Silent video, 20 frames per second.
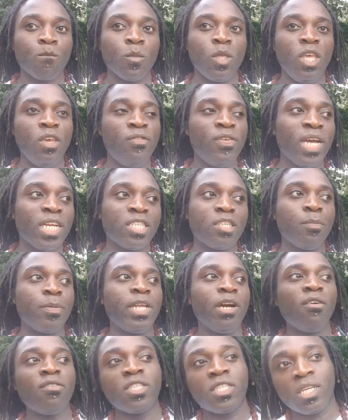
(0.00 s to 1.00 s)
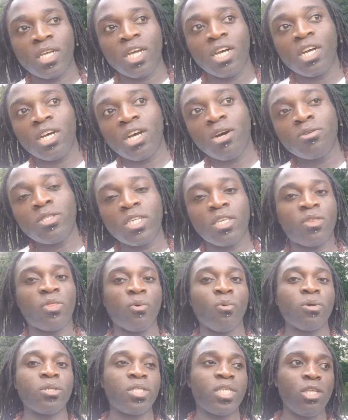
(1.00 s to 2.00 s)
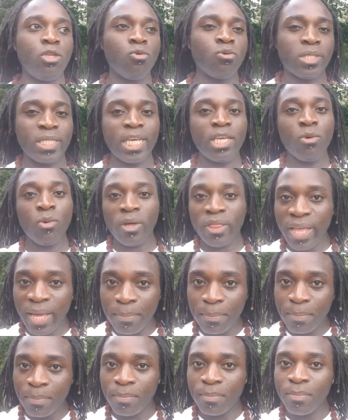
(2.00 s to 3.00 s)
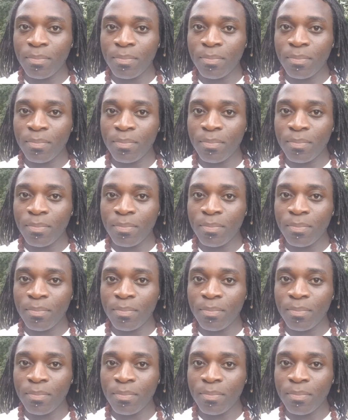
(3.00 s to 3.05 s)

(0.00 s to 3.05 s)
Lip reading: If you had somebody else's thoughts, then you would say you are them.